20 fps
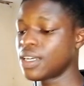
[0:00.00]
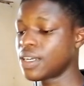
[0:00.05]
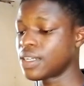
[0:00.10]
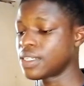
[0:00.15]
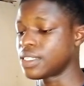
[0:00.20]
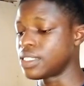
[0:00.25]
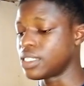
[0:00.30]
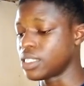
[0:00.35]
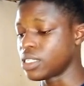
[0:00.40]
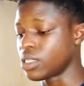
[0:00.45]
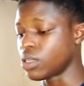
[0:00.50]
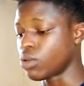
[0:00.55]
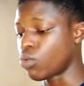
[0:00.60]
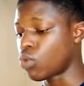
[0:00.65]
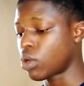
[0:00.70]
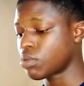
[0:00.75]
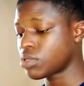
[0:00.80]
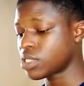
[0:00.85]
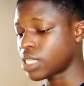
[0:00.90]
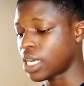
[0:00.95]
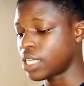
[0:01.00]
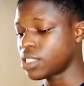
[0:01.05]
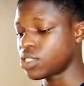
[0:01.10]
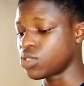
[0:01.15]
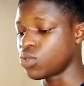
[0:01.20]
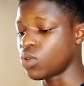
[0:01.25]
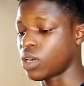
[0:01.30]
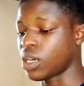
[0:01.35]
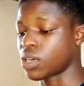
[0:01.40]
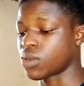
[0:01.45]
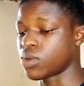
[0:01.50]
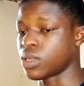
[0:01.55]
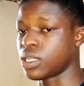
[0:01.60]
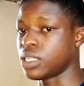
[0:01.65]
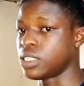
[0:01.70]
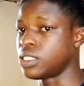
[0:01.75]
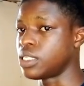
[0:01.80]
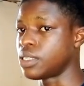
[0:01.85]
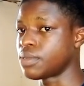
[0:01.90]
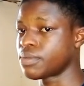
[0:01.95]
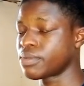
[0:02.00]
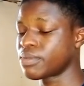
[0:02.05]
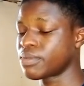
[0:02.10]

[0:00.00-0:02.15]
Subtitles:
the website URL here.